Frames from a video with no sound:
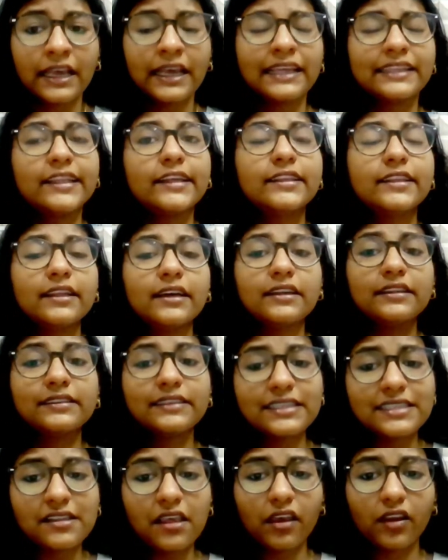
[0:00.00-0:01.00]
that
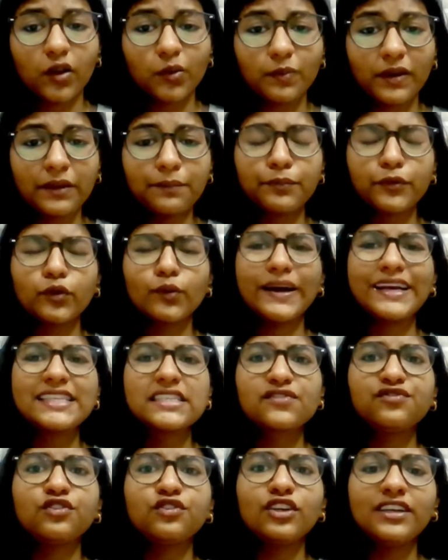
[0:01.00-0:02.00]
this agreement provides
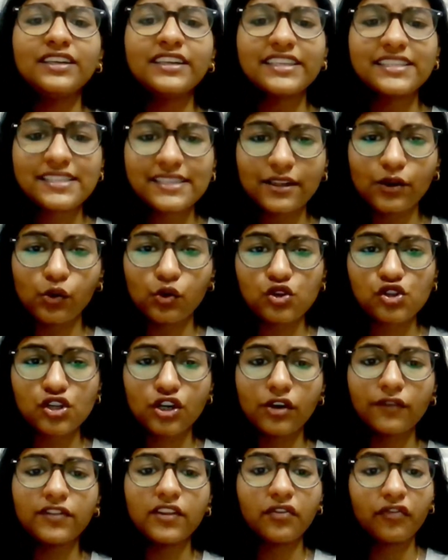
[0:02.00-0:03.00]
full disclosure
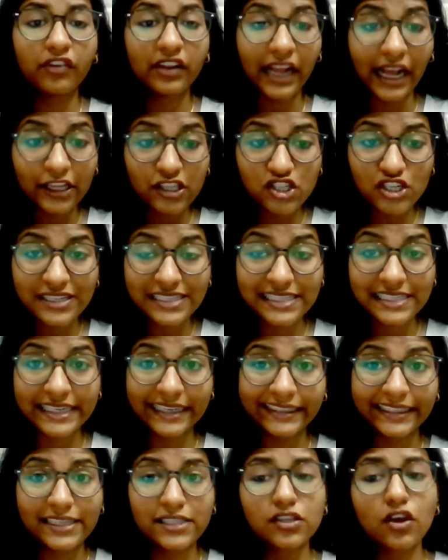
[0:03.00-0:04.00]
of the financial
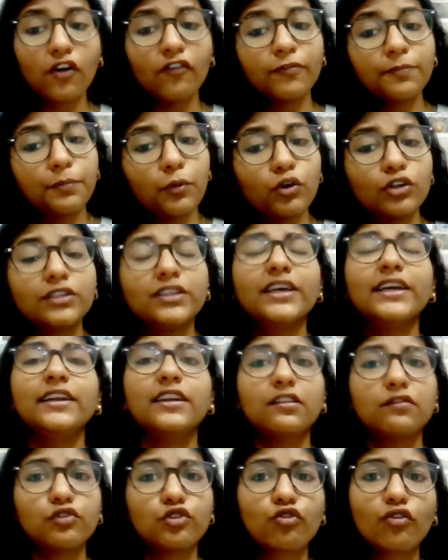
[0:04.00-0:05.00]
status of both the
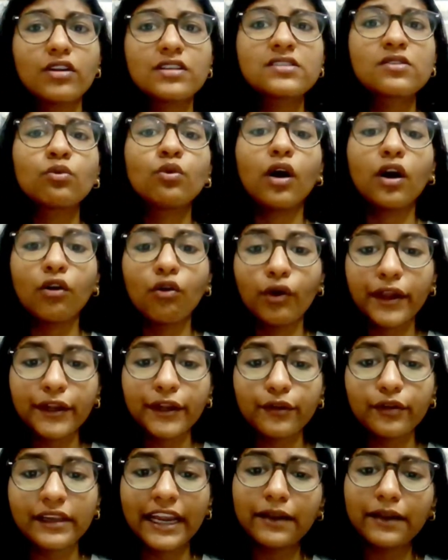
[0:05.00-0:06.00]
individuals who are going
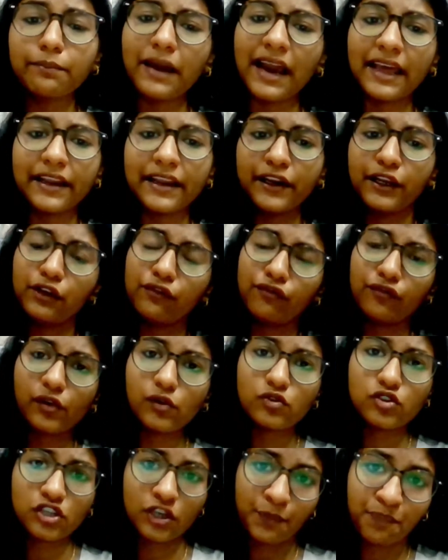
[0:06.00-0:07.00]
to get married in
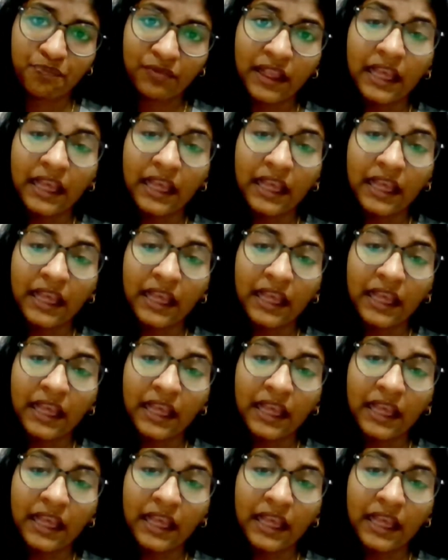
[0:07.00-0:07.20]
future.